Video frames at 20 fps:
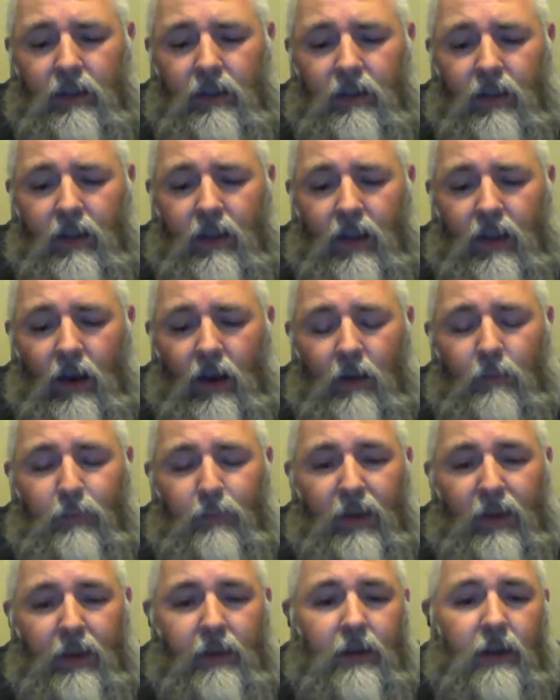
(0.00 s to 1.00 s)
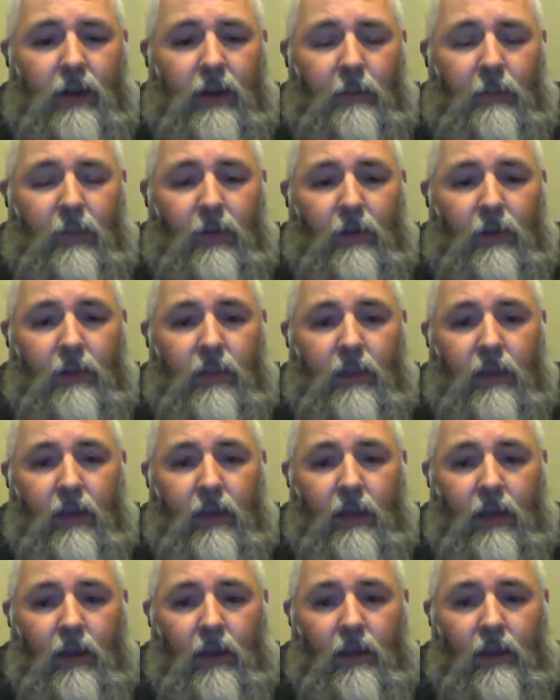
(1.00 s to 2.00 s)
they are building up on
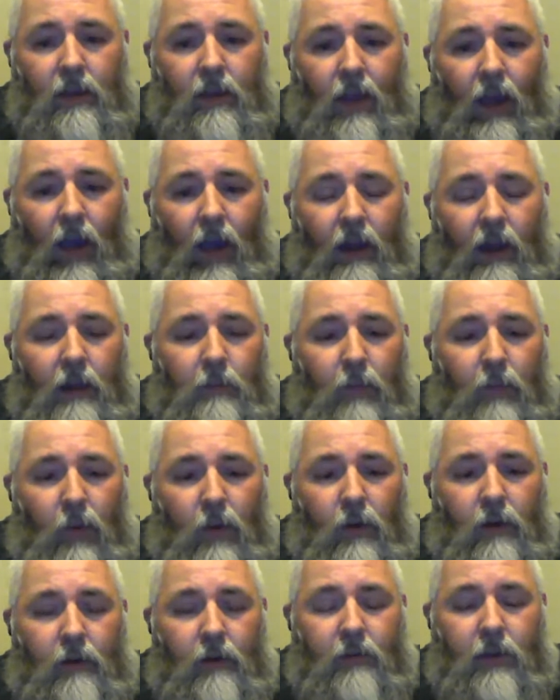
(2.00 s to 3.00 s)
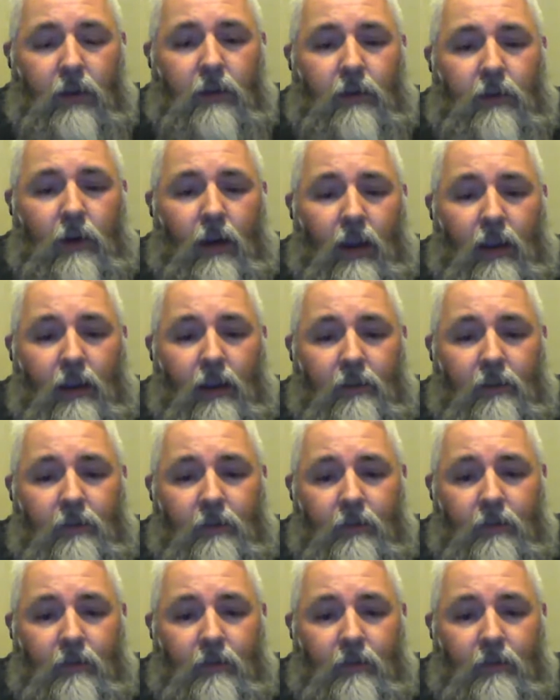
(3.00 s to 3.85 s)
the outer border of Ukraine.